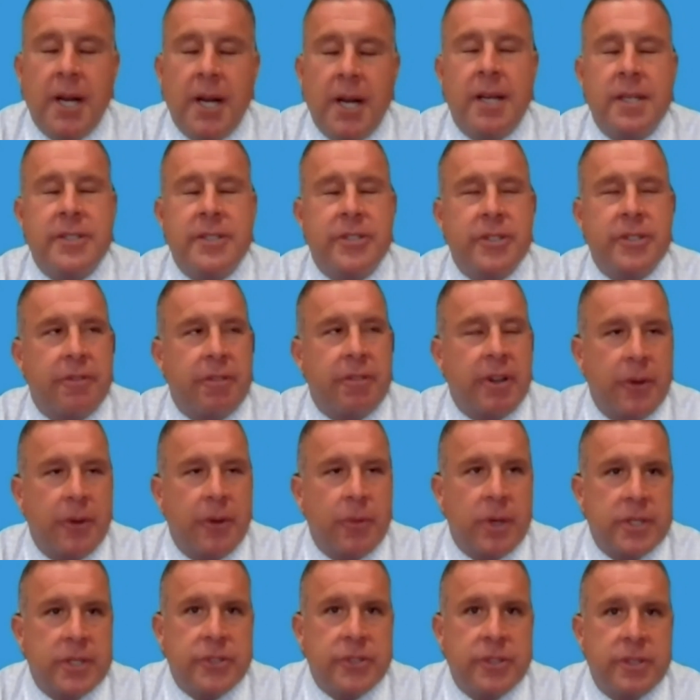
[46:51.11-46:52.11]
That's a great
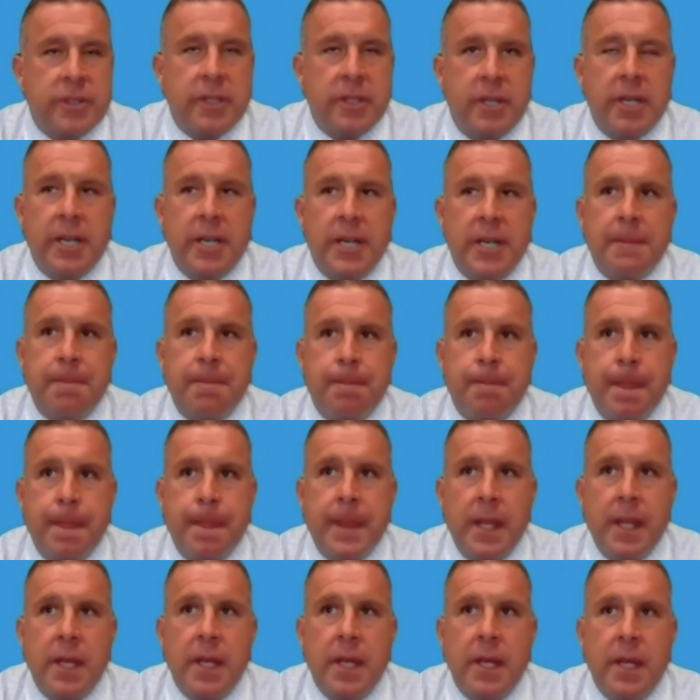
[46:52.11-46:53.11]
question.
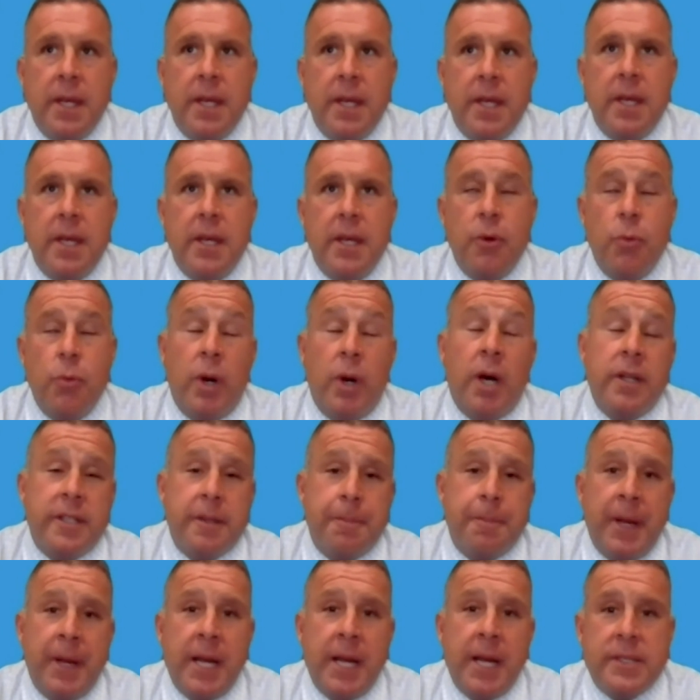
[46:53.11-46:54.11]
Well, it
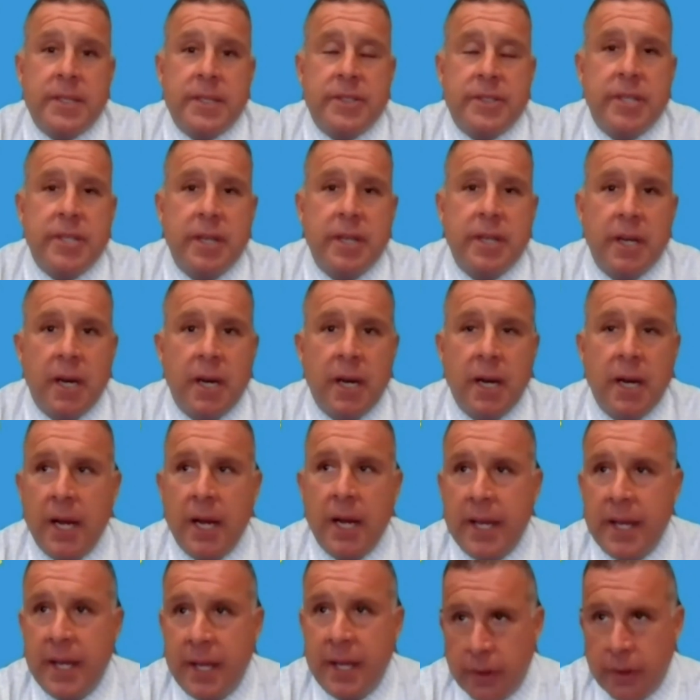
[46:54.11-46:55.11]
depends.
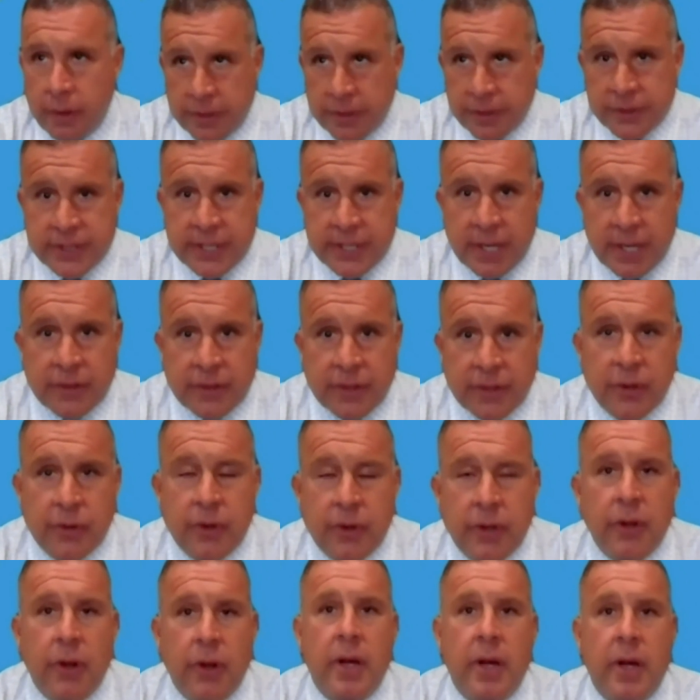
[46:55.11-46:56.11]
You know, under South
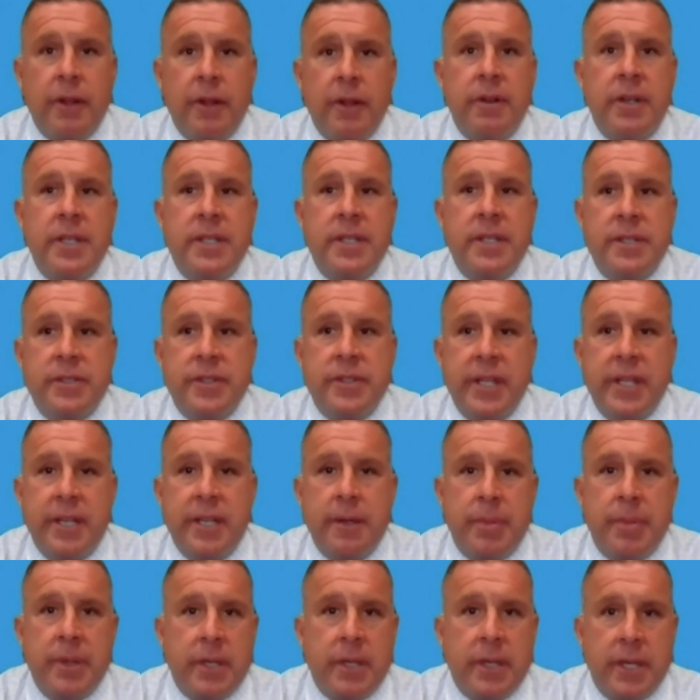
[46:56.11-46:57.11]
Dakota law, there is the
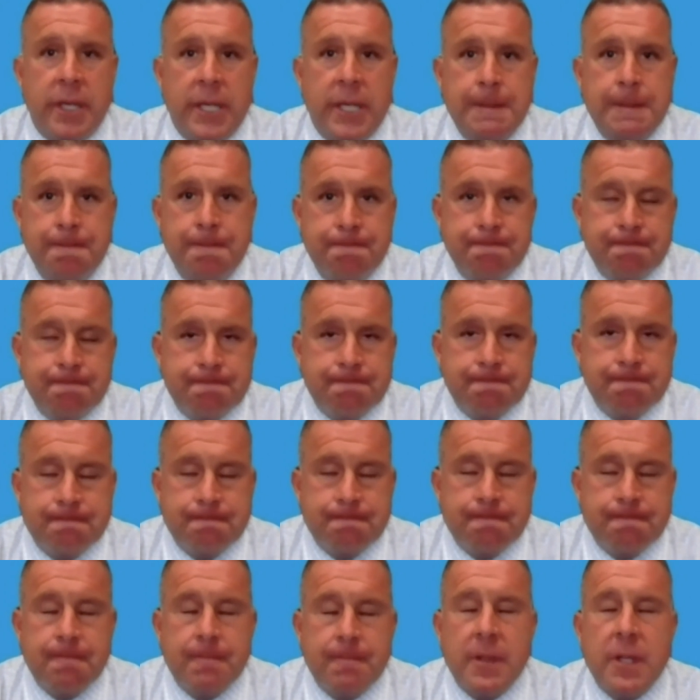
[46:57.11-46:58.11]
ability
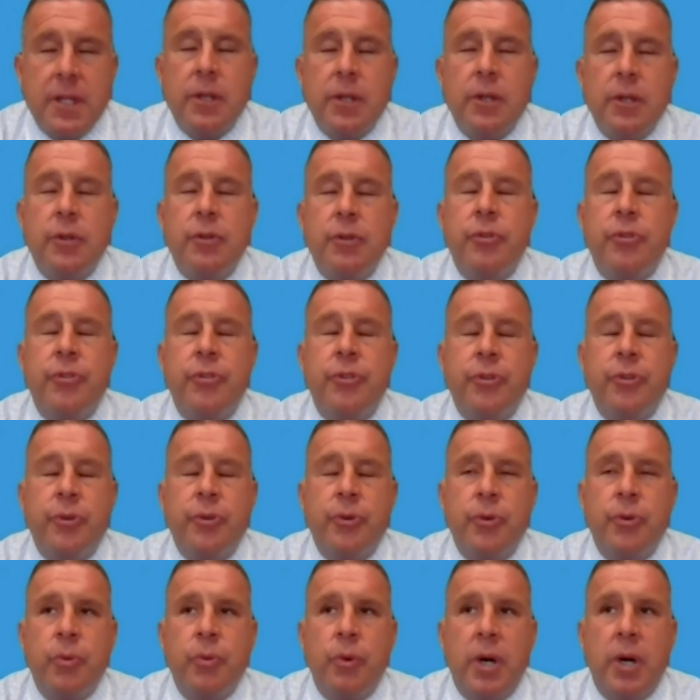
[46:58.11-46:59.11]

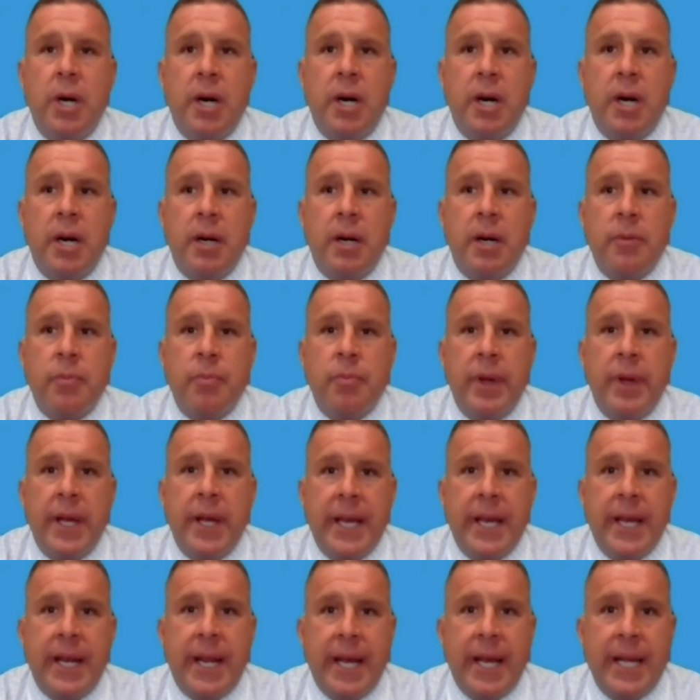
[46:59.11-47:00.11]
to
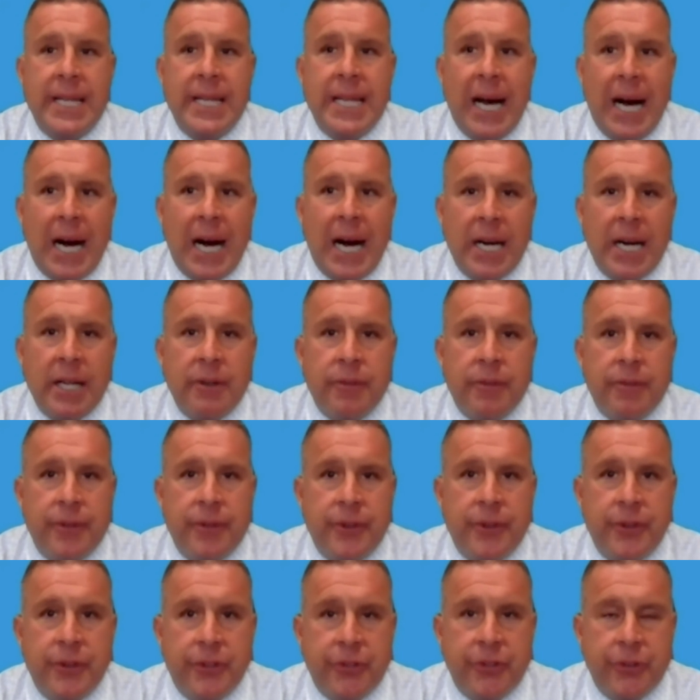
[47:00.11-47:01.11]
make it a
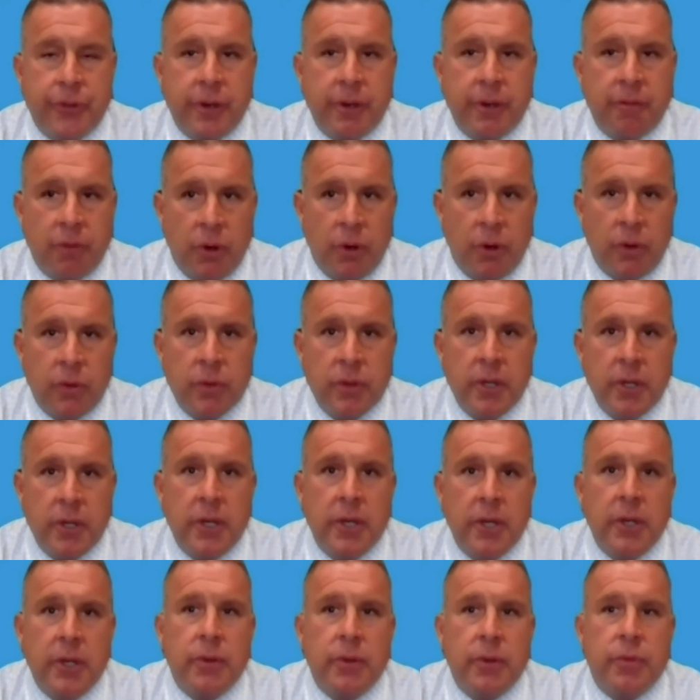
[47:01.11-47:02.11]
non-fiduciary role,
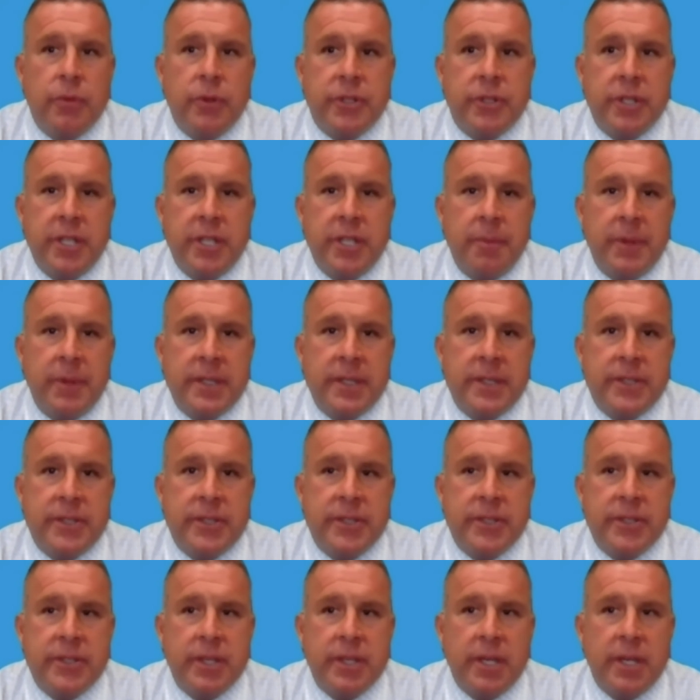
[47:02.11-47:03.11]
which
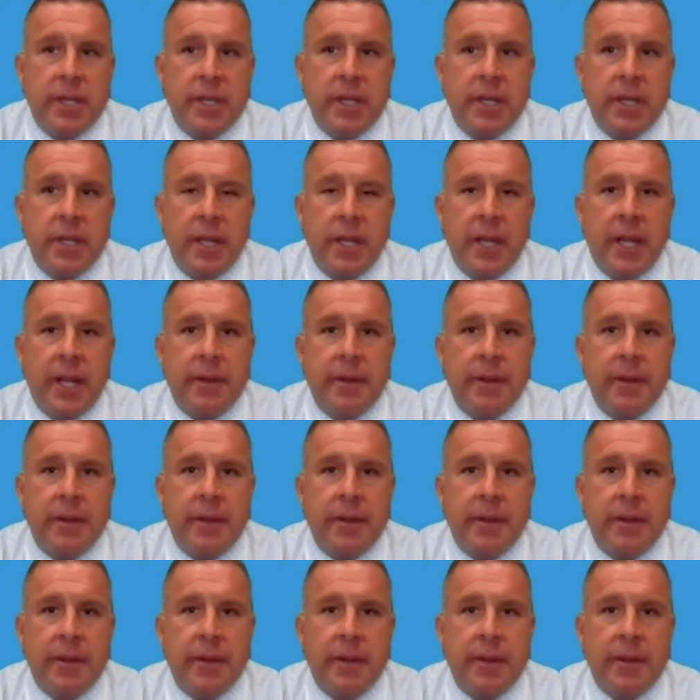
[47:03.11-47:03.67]
limits the